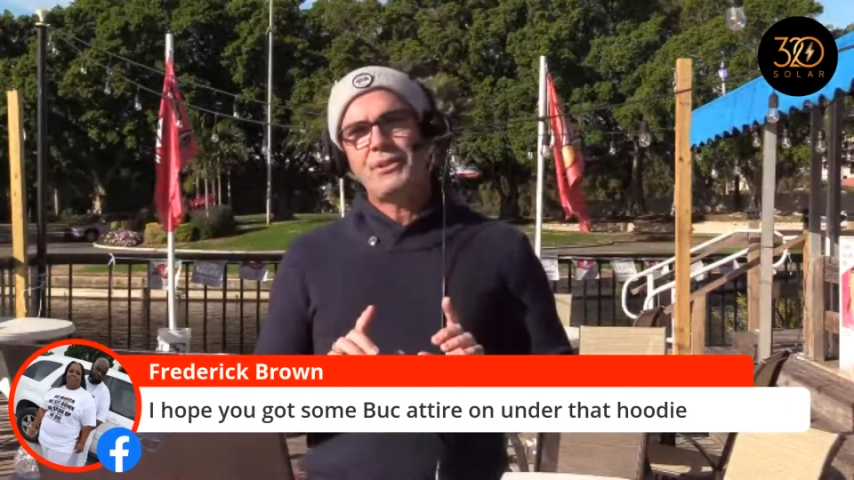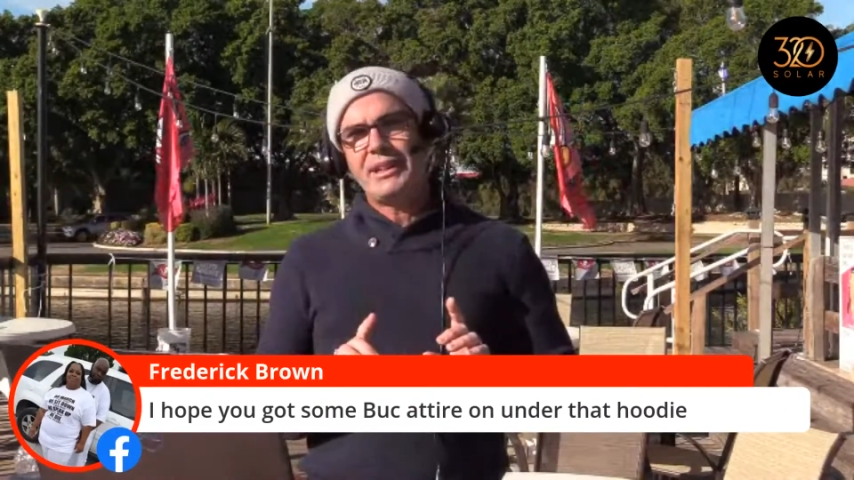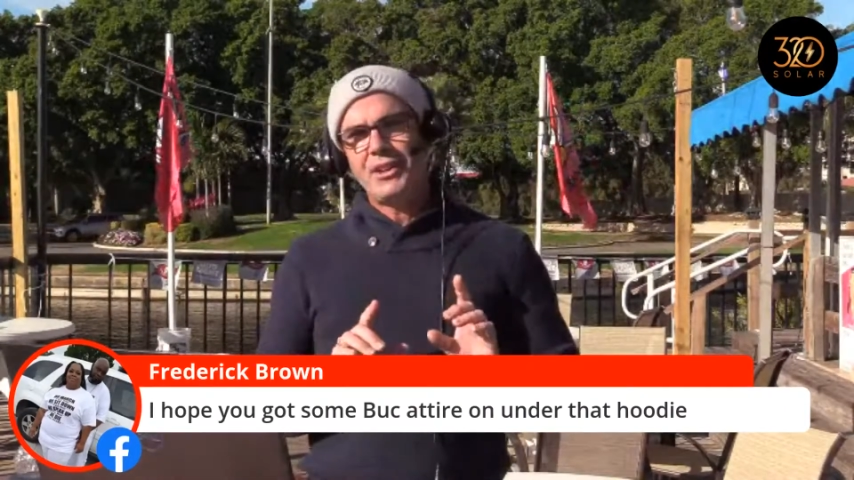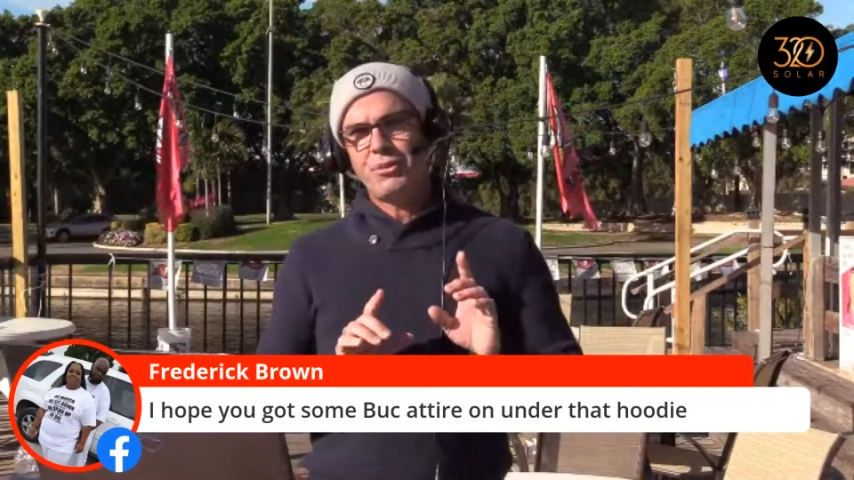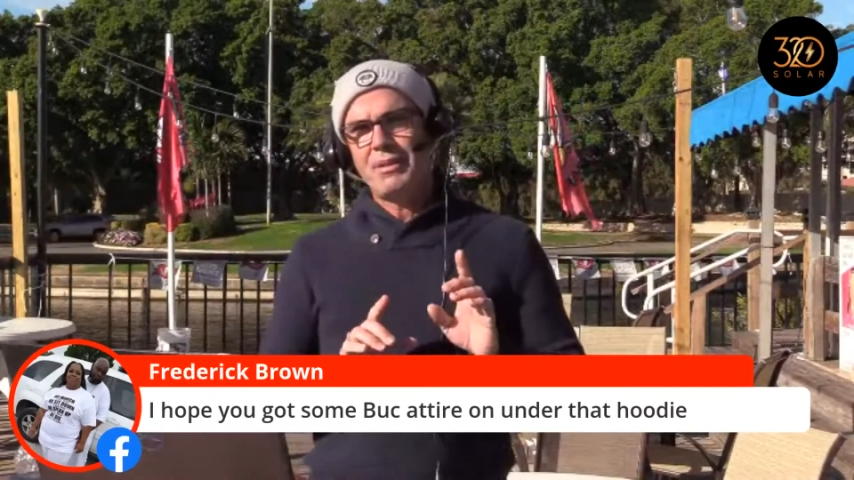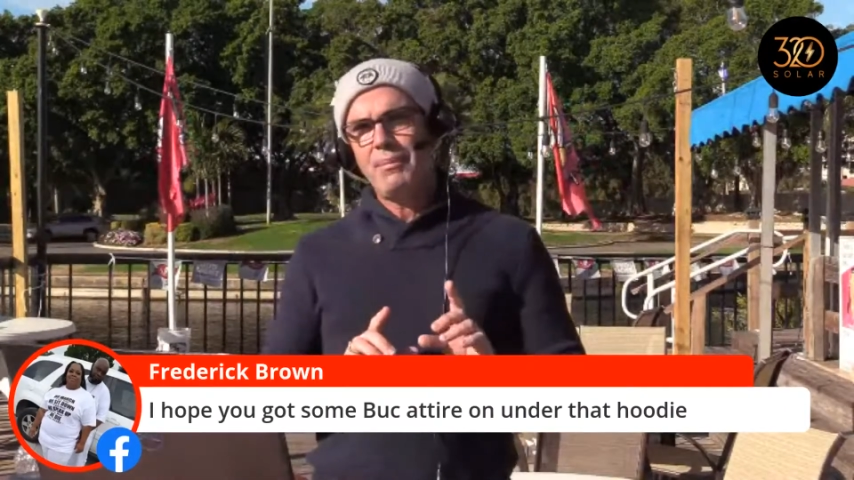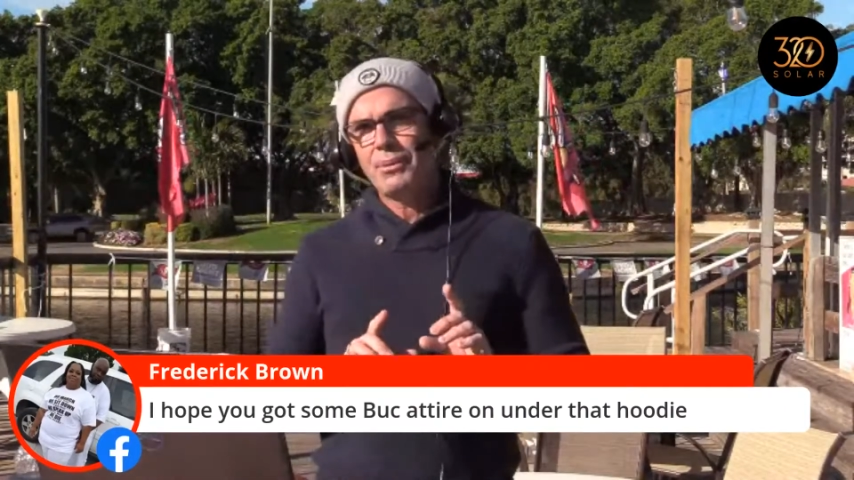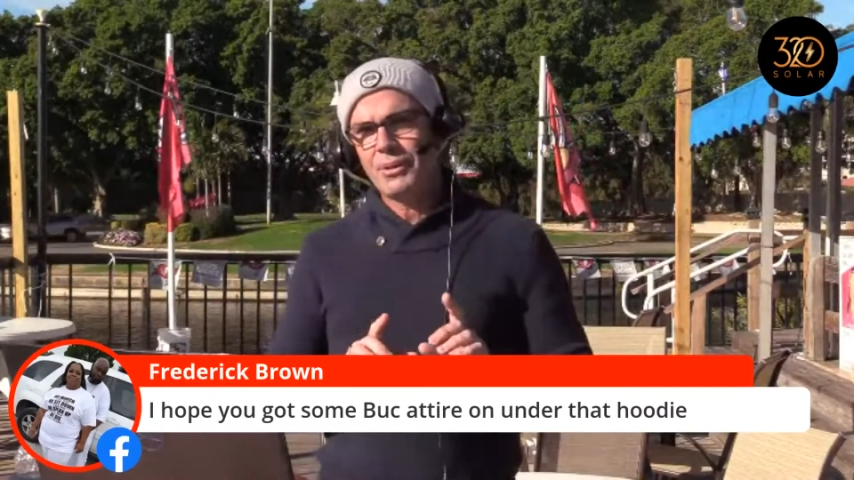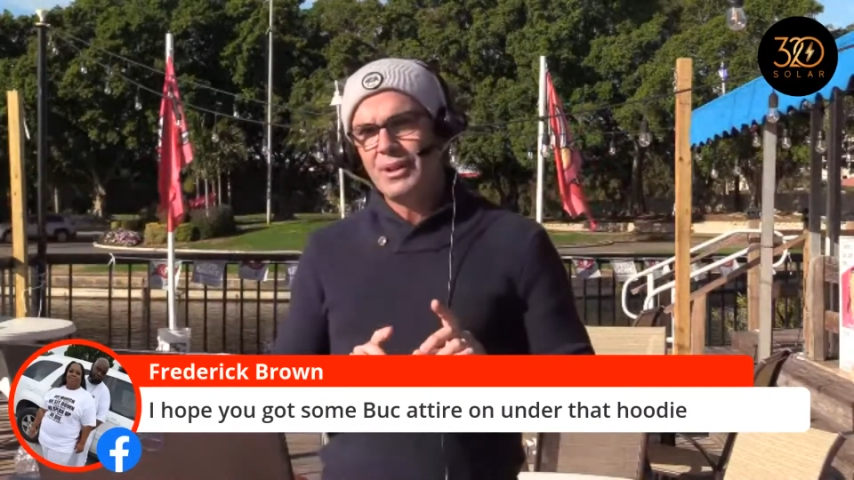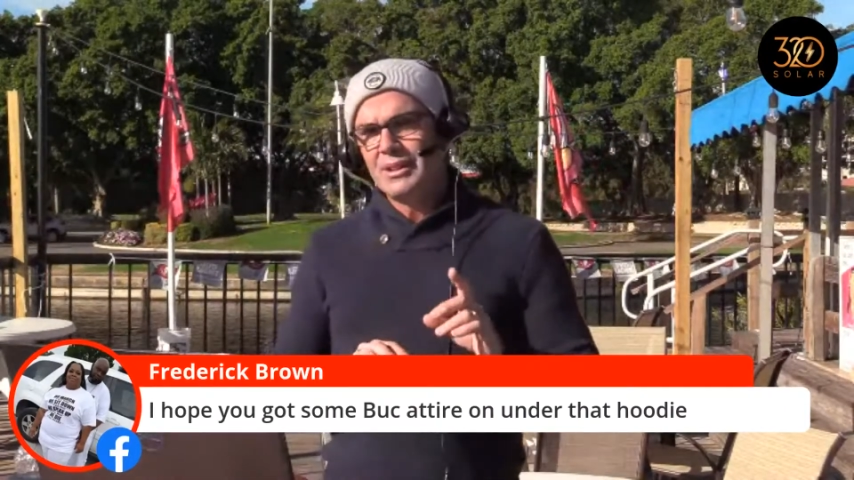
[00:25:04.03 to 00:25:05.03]
If you guys
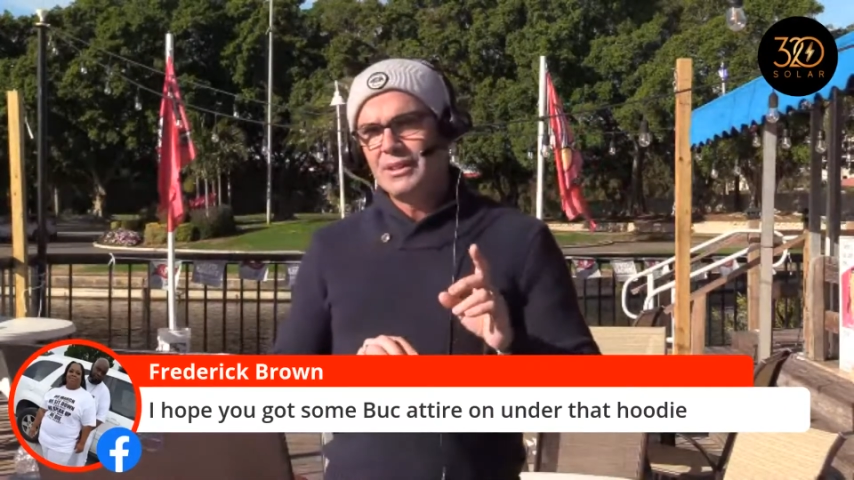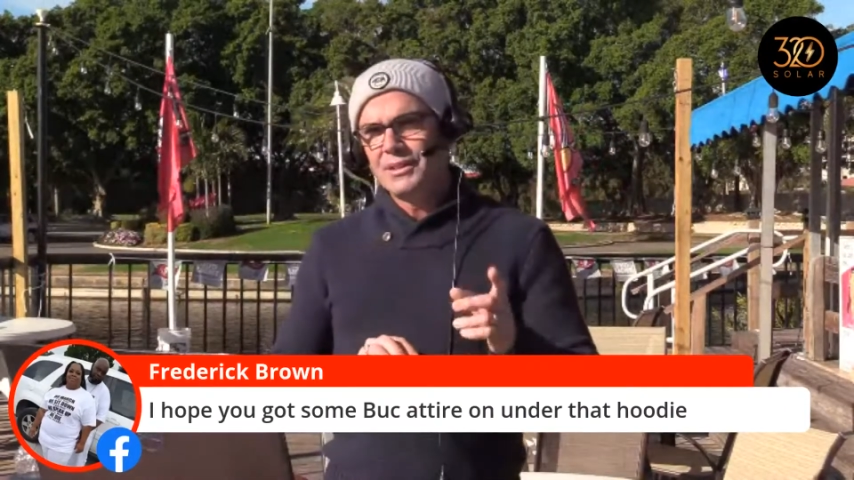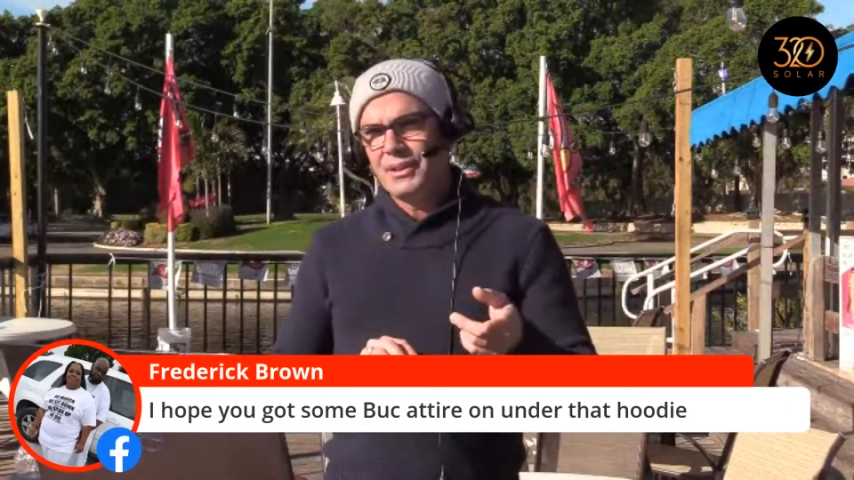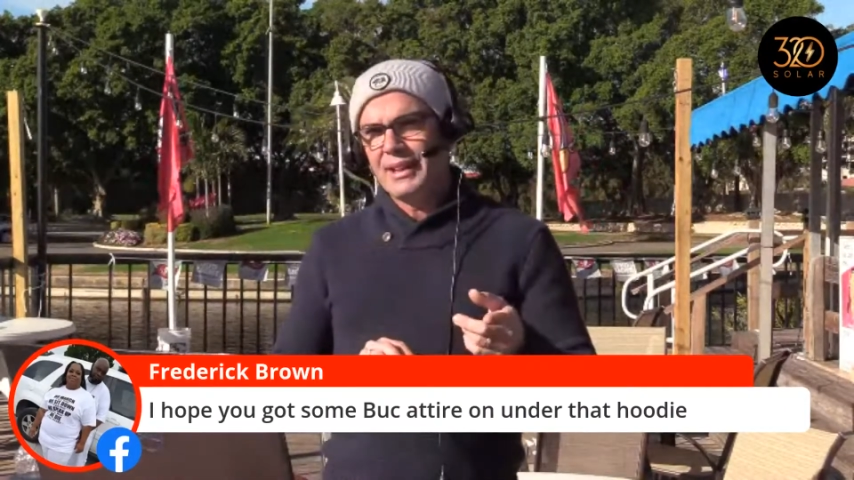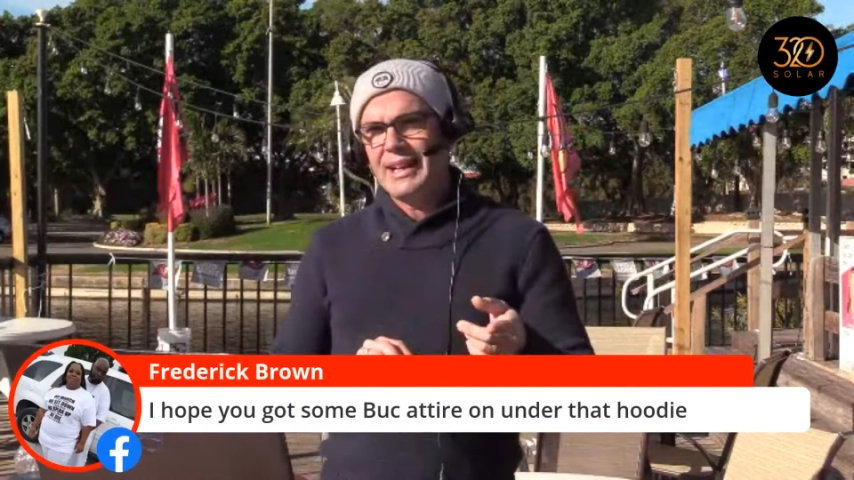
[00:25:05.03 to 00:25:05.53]
remember, the